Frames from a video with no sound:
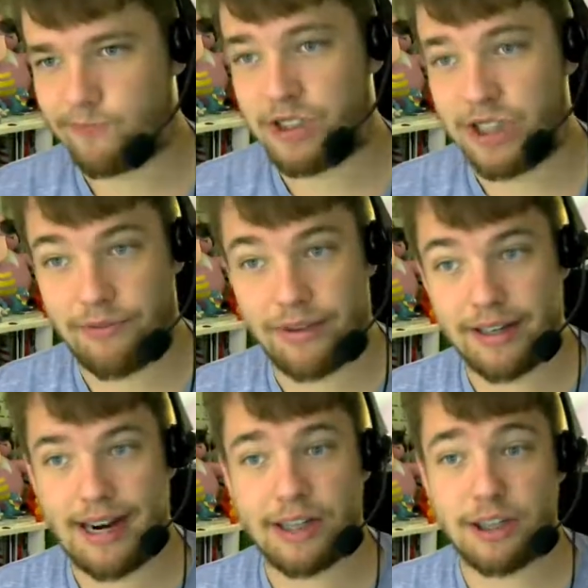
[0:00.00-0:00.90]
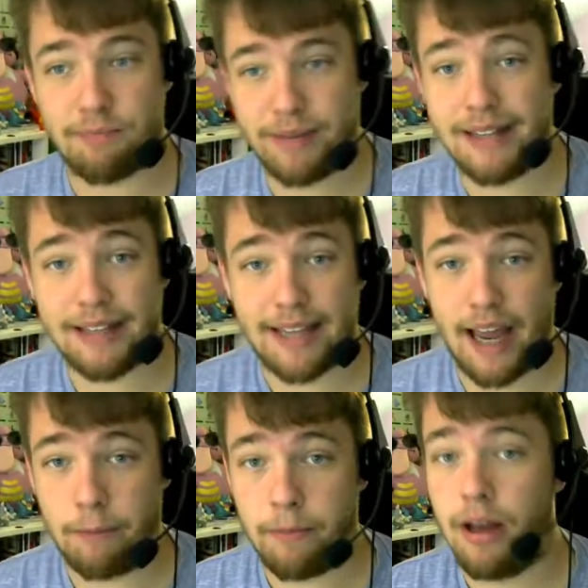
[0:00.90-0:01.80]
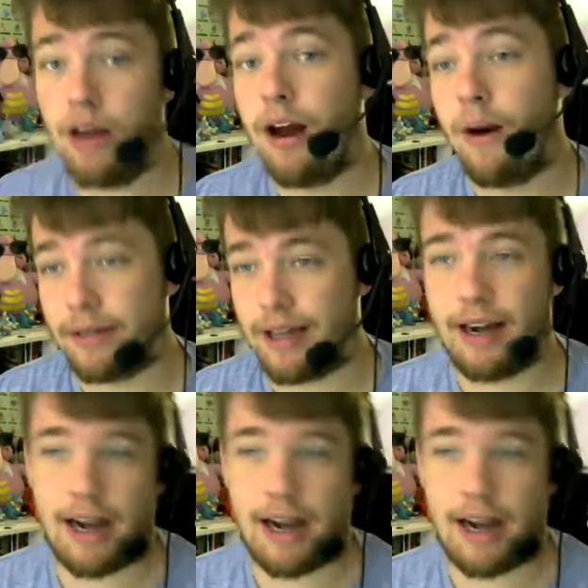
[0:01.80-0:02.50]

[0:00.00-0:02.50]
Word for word: see if we can actually beat the game without